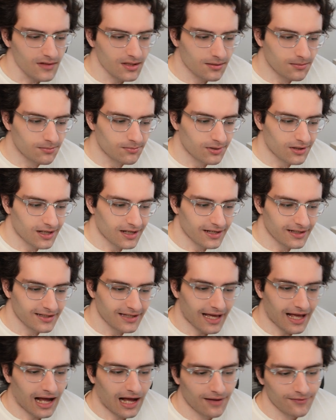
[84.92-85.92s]
But
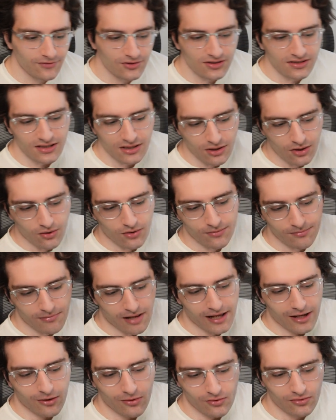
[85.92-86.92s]
yeah, I'm just gonna go in
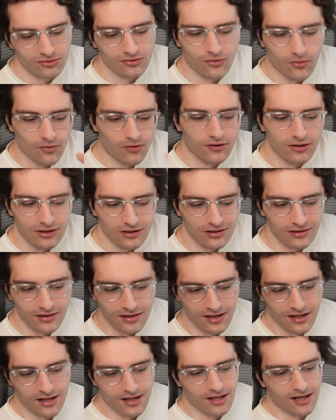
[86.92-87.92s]
my own order.
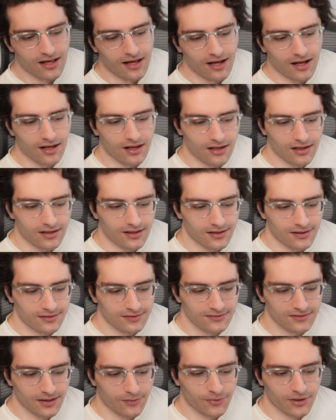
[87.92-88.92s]
And
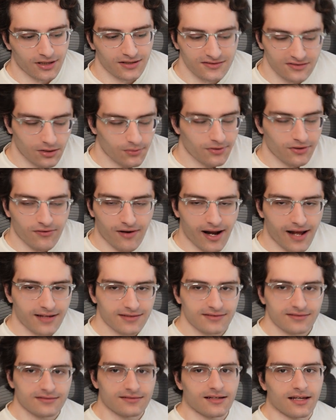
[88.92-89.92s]
we're gonna start with
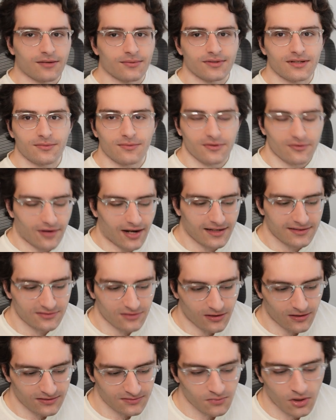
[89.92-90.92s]
grass, like we did with grass
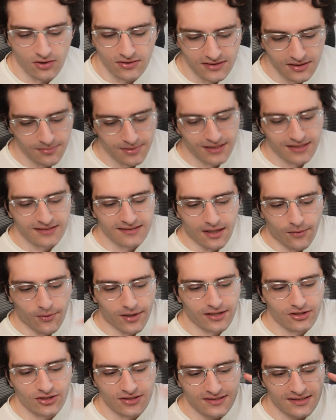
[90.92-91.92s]
starters. Mostly because I want
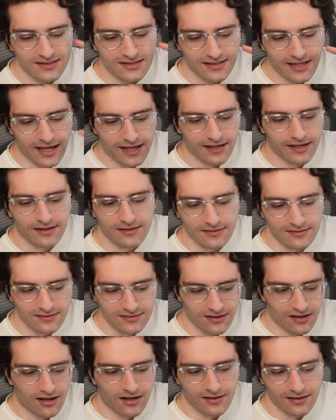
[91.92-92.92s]
to just get it
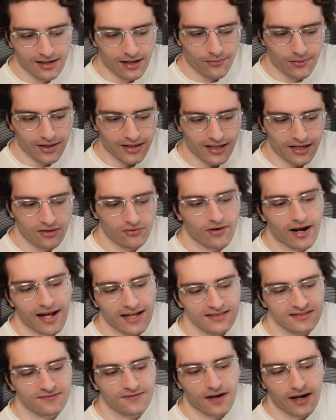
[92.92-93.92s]
done. I want to get
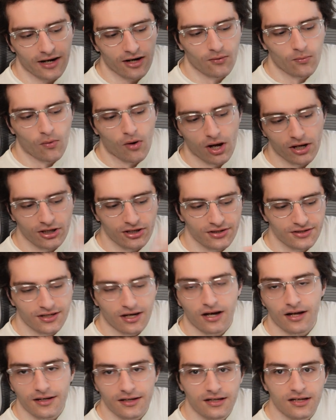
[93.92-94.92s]
grass, fire, water
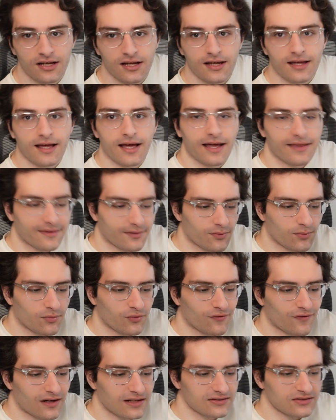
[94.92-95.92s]
done, and then we'll
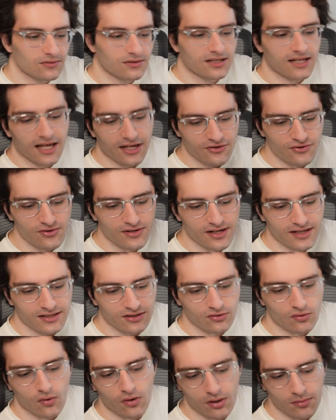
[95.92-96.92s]
move on to electric,
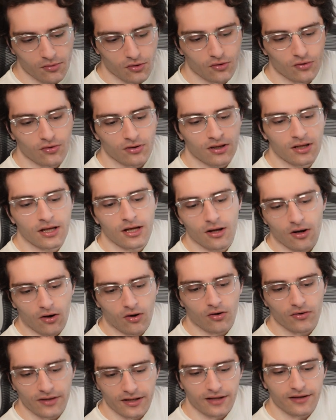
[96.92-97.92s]
normal,
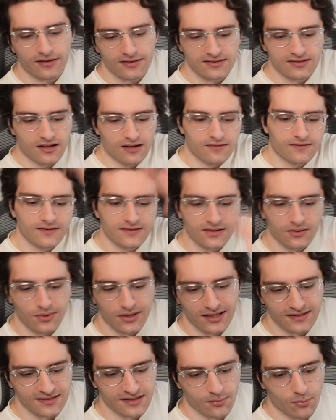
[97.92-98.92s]
all the other stuff until we
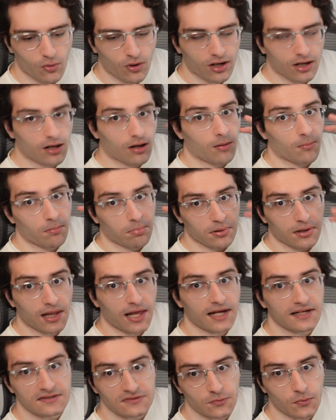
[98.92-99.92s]
get to the more
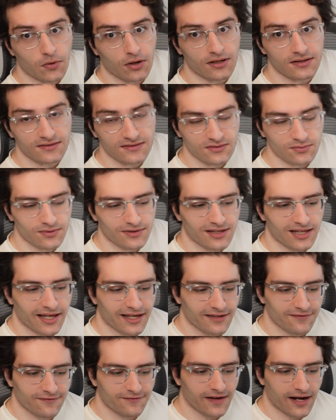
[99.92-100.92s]
complex ones with
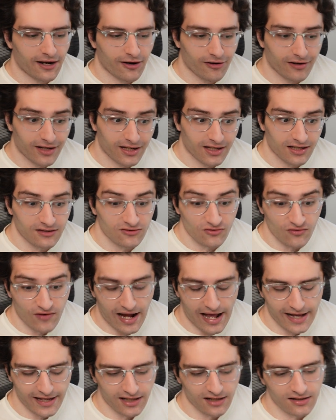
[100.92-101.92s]
like fairy and
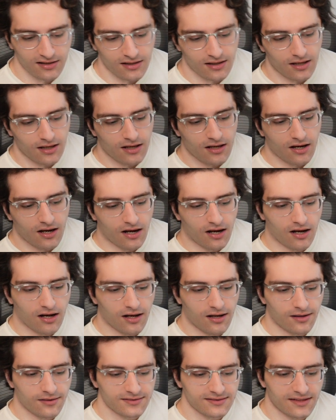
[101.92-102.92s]
dragon.
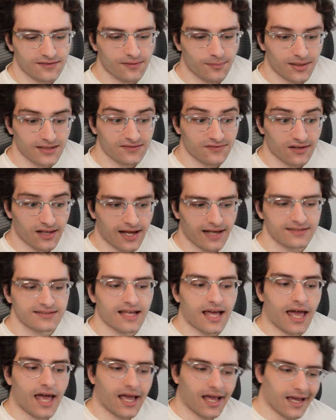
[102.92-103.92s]
Save the best for last.
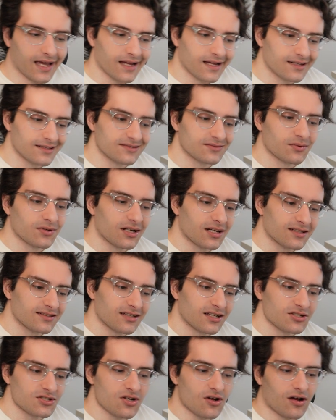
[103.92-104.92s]
And we're gonna
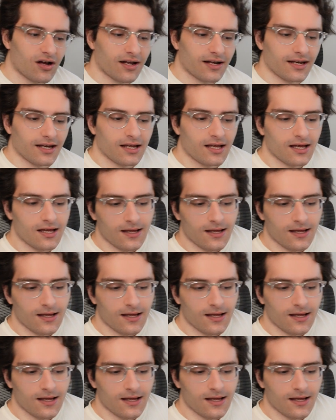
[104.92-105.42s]
touch on